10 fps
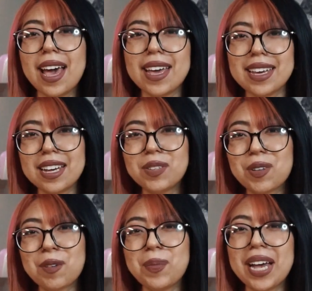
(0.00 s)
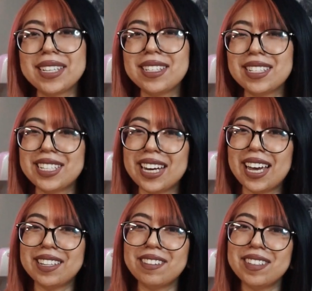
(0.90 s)
guys, welcome back to the
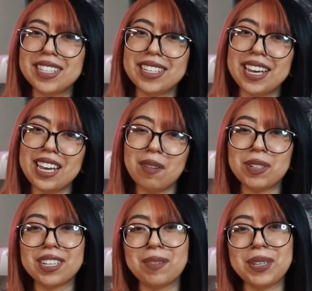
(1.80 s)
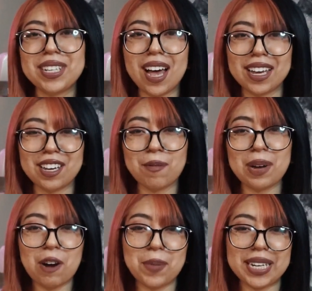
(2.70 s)
channel. Today I'm just going to be talking
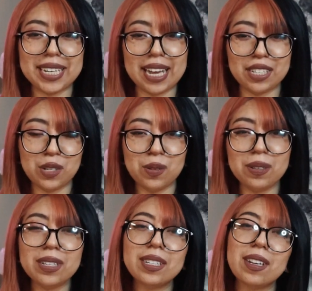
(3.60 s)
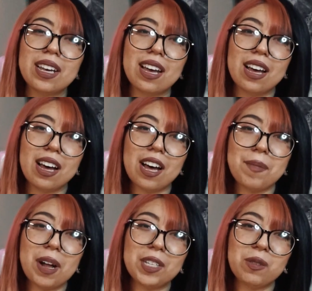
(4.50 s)
about my tattoos. I'm
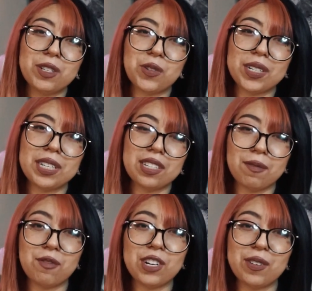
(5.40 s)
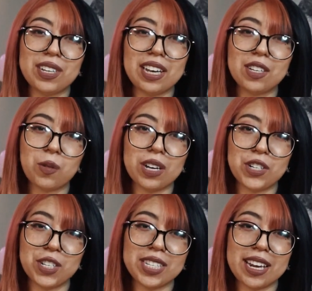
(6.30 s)
also addressing some frequently asked
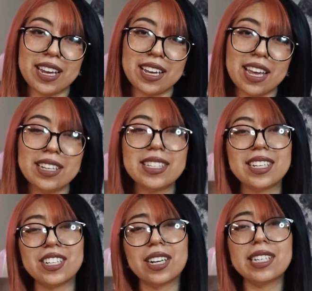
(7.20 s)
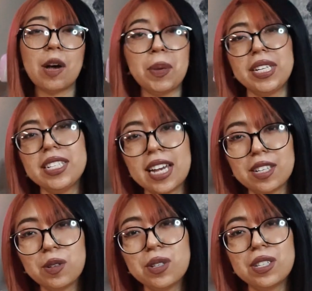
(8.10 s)
questions that I get, such as how many
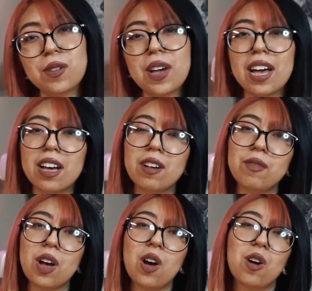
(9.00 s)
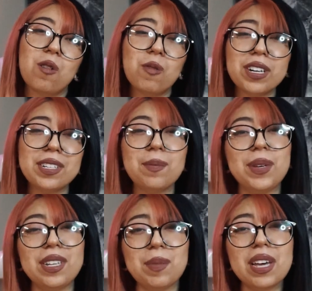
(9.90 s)
tattoos do you have? What is the
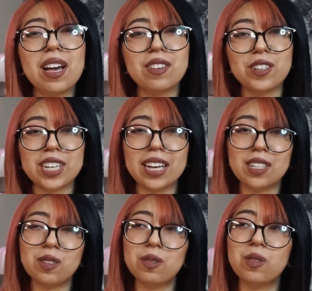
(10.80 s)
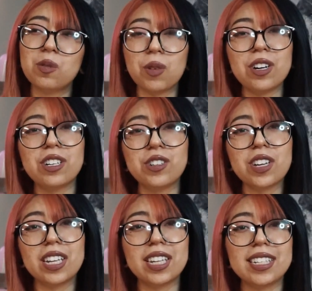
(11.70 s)
meaning behind your tattoos? Where did you
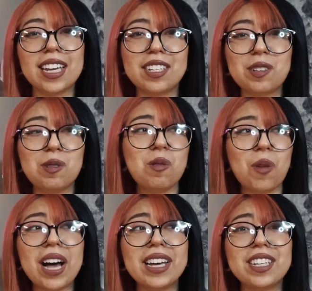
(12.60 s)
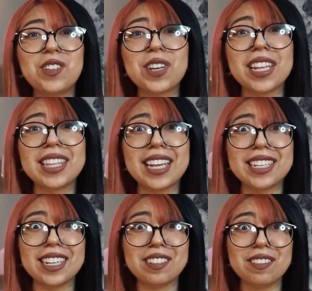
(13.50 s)
get that tattoo? Why did you get that
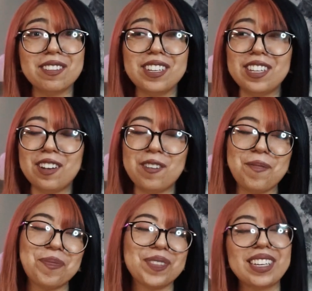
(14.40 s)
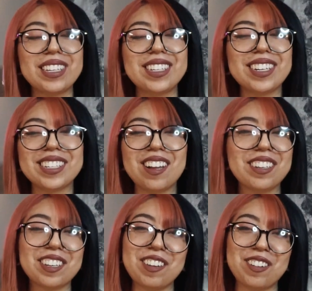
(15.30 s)
tattoo? You know, just all
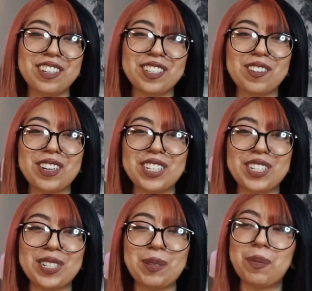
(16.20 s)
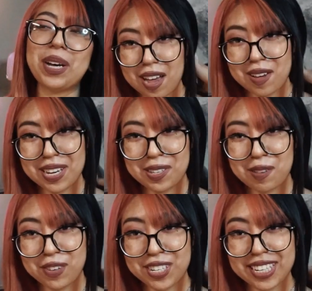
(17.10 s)
the curious questions. But okay, so the
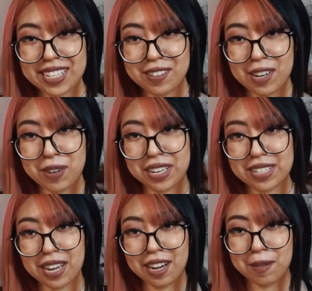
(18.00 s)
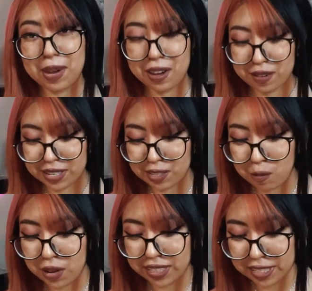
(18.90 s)
first tattoo that we're going to talk about is the
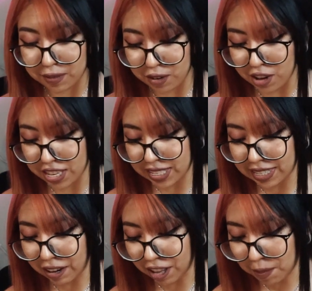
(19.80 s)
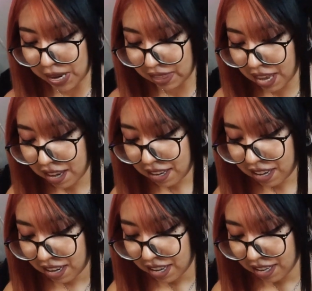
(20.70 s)
one that's furthest down on my
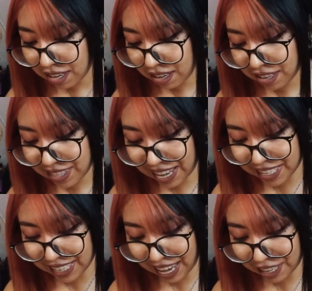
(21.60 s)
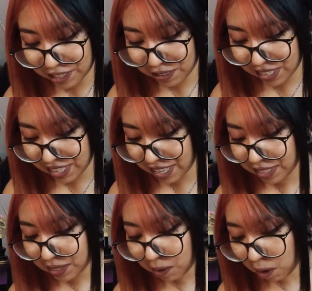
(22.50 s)
leg. That is actually a
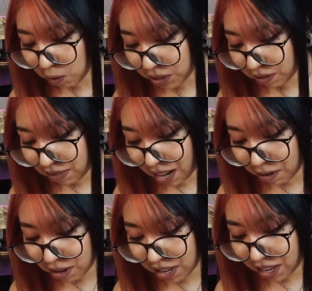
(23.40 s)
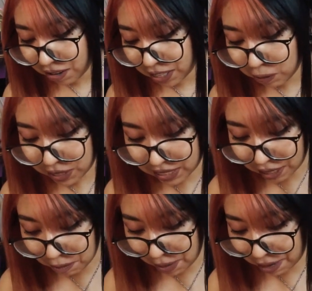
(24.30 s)
skull with a flower crown. It was done by